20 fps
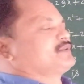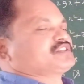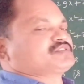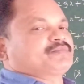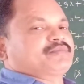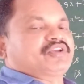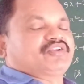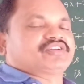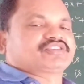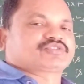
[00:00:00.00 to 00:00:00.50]

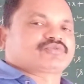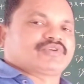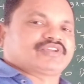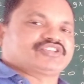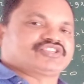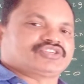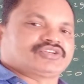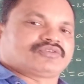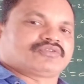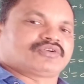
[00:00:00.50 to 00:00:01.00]
by square
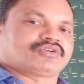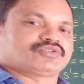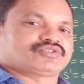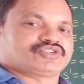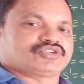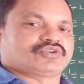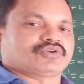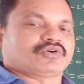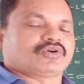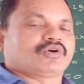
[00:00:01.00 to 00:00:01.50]
is equal to
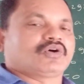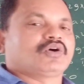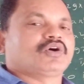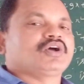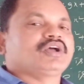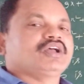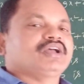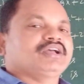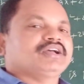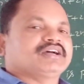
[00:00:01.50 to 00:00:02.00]
0
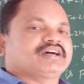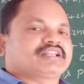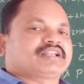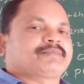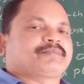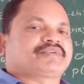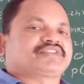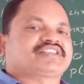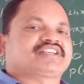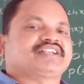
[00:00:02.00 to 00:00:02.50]

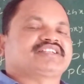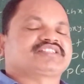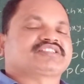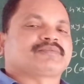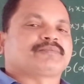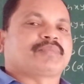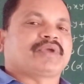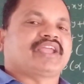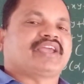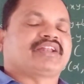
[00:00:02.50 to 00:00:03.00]
represents
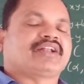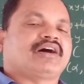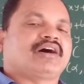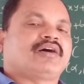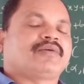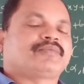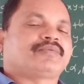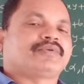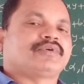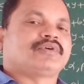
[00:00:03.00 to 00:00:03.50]
a pair
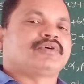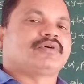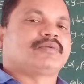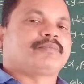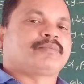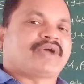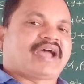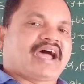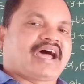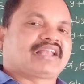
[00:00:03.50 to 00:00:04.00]

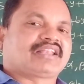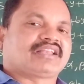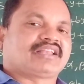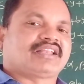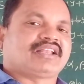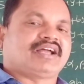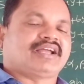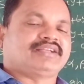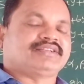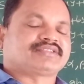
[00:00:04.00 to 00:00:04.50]
of parallel
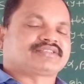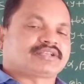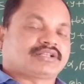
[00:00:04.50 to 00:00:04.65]
lines.